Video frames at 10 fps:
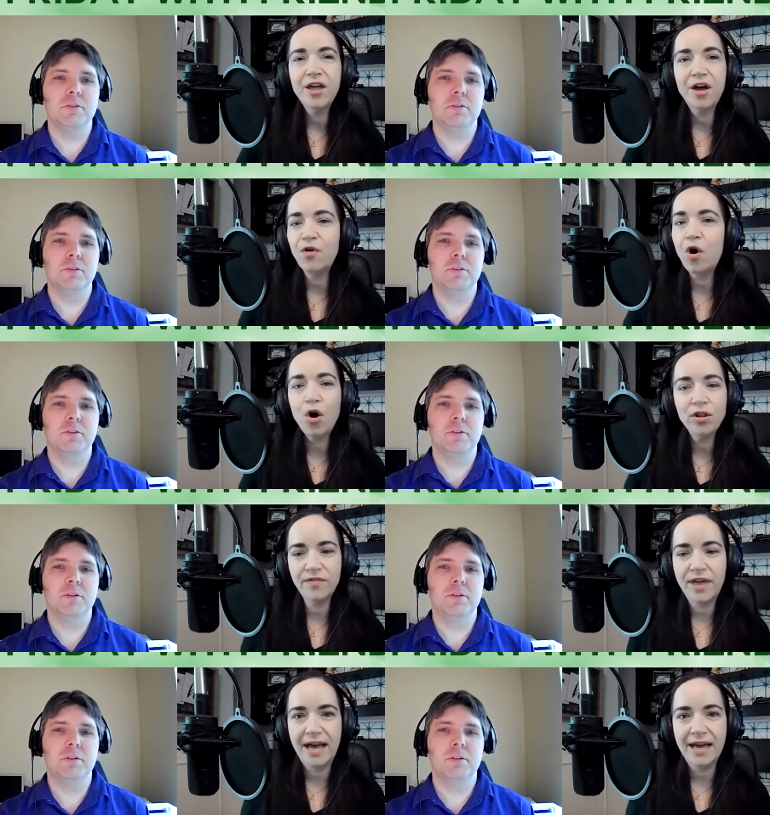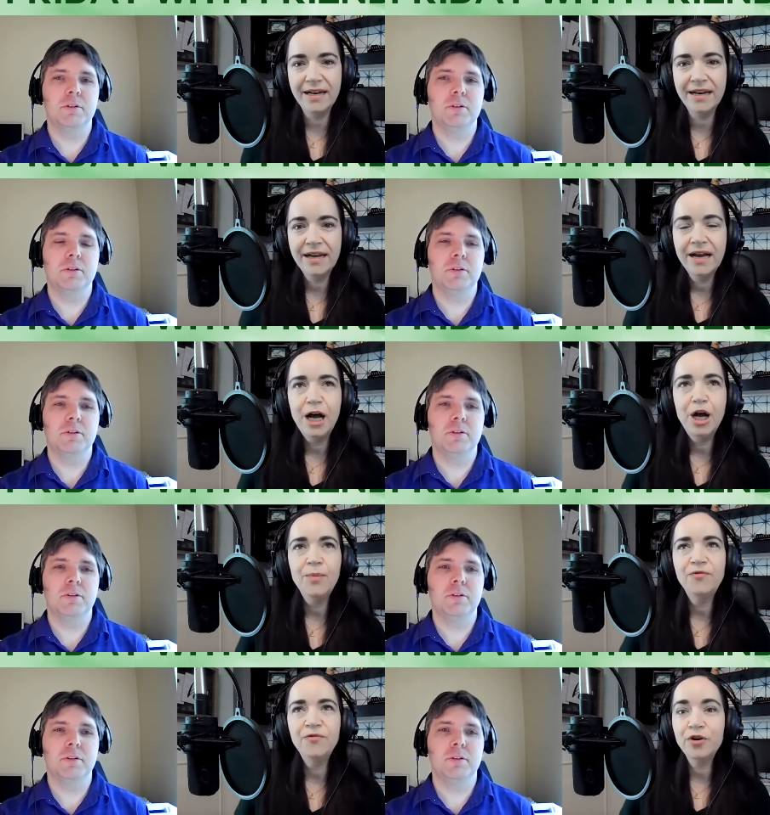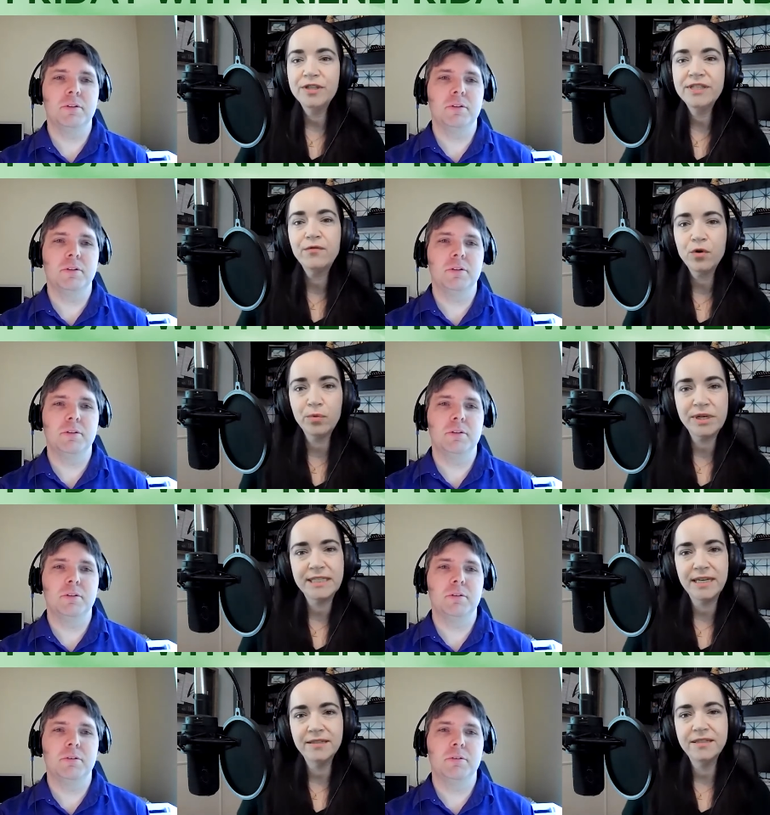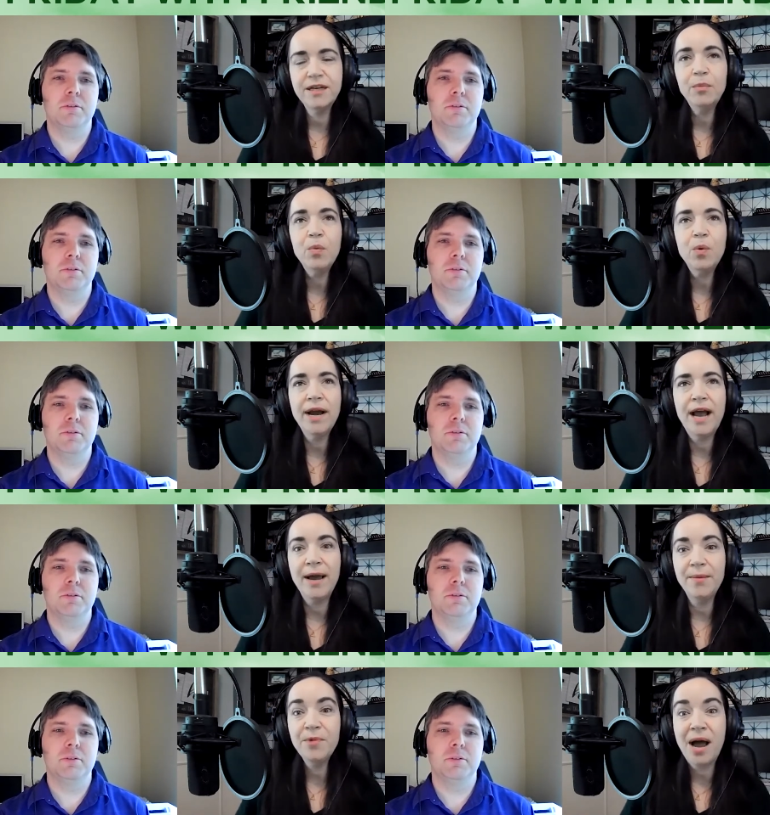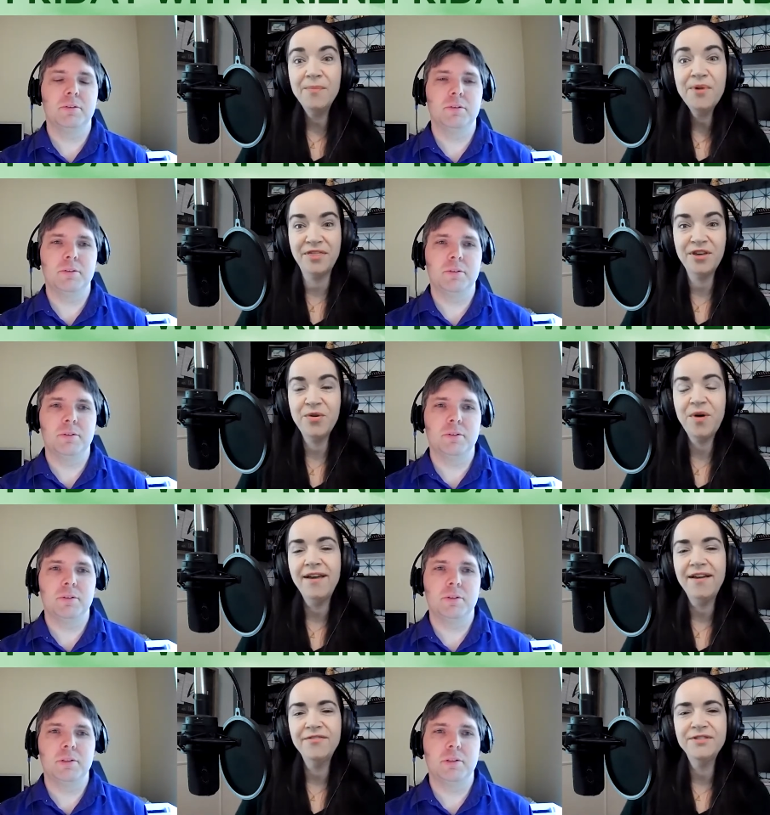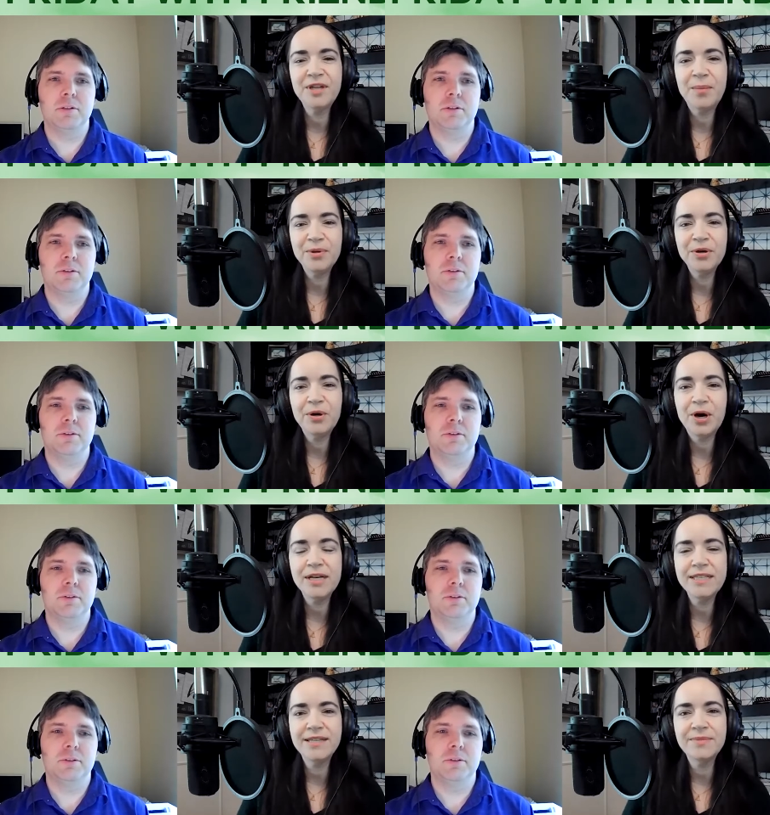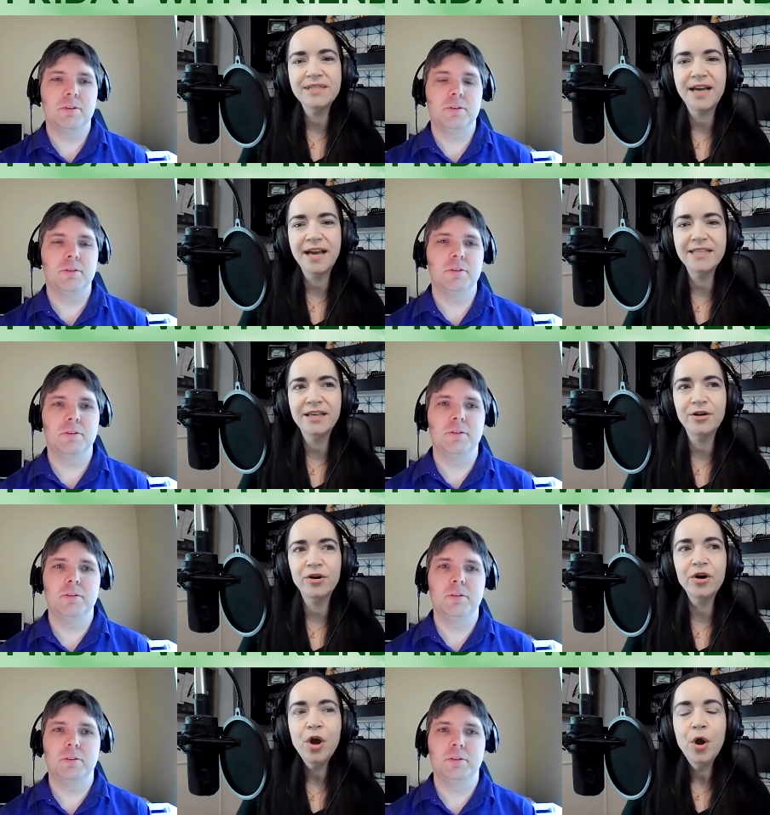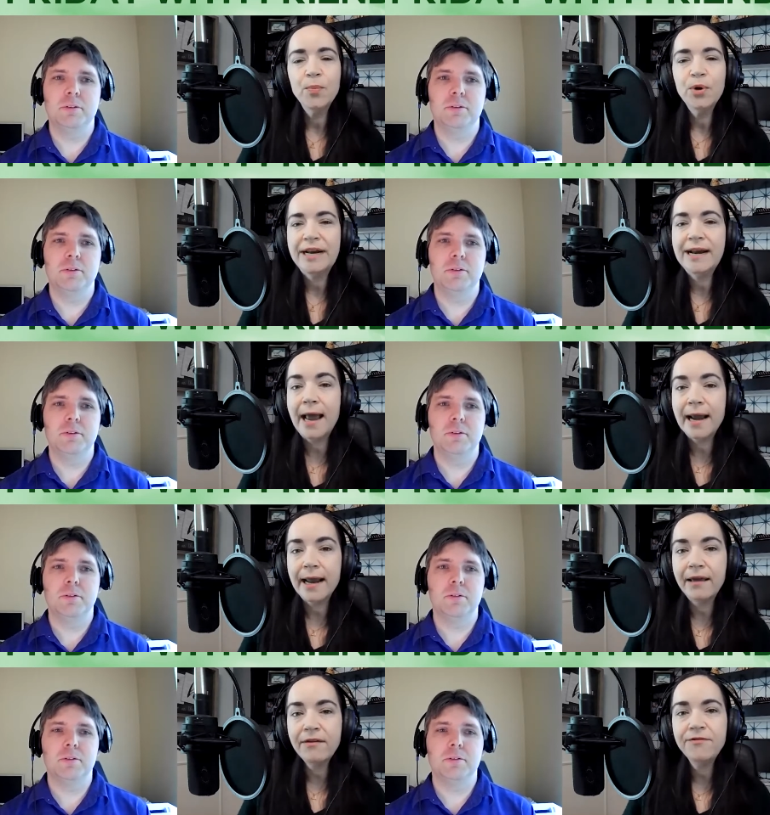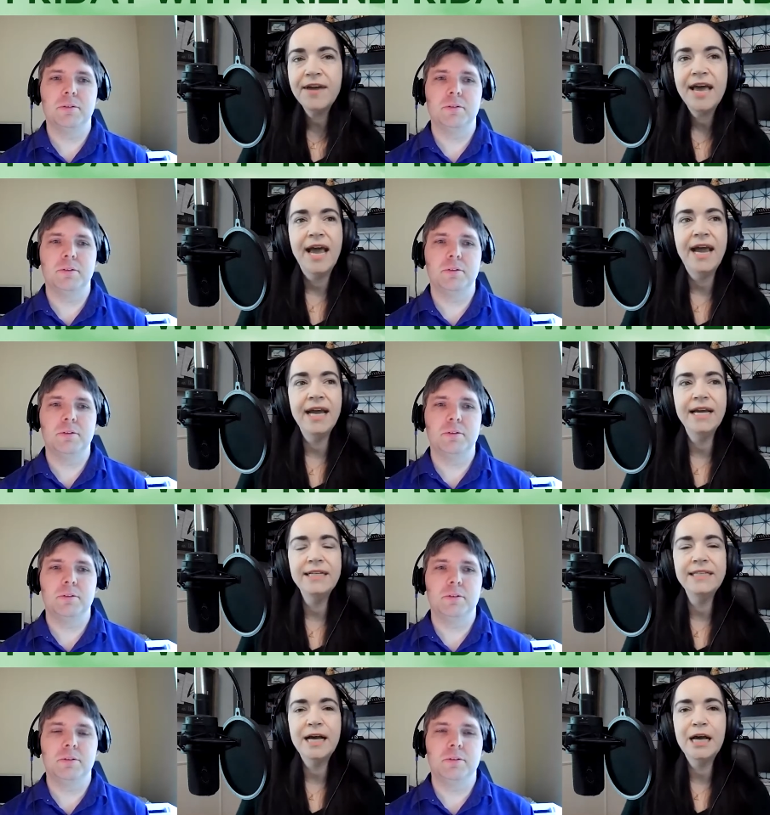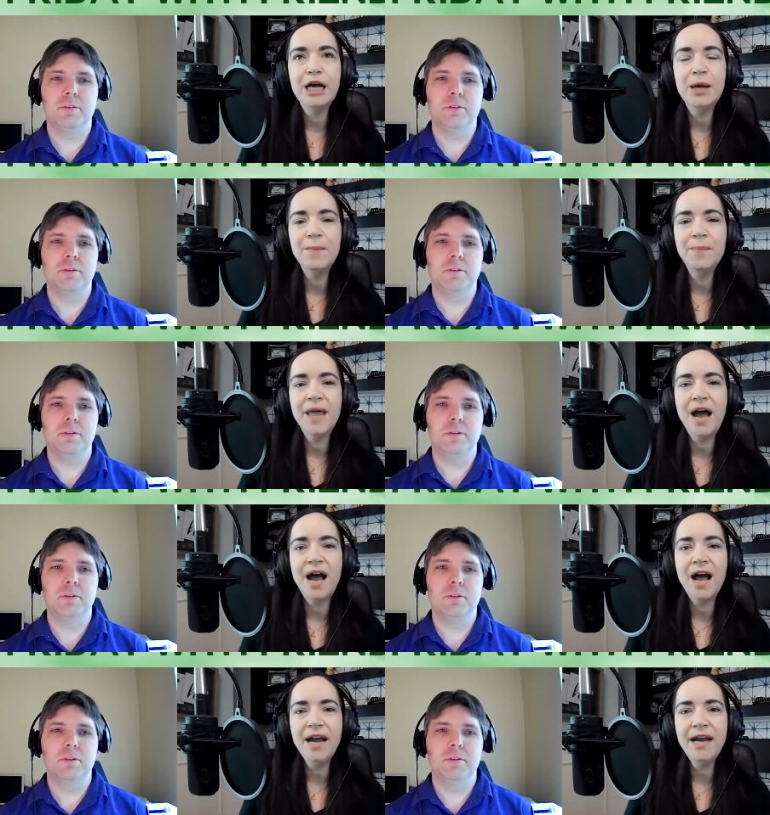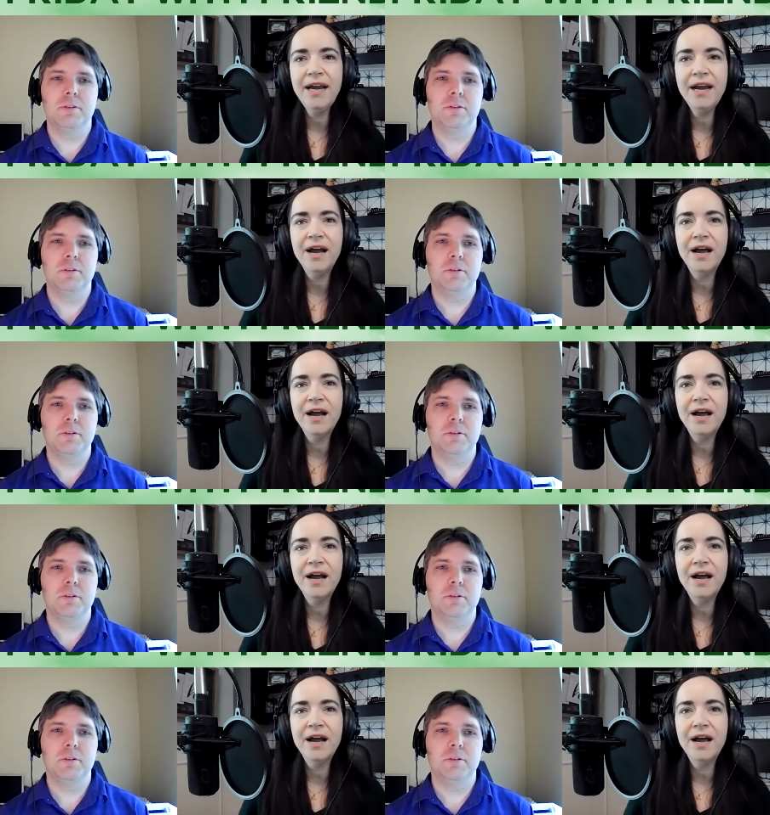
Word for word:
Speaker 1: love all of that. For several reasons. Number one, I'm with you. I have stumbled across some sites that are pretty negative, and I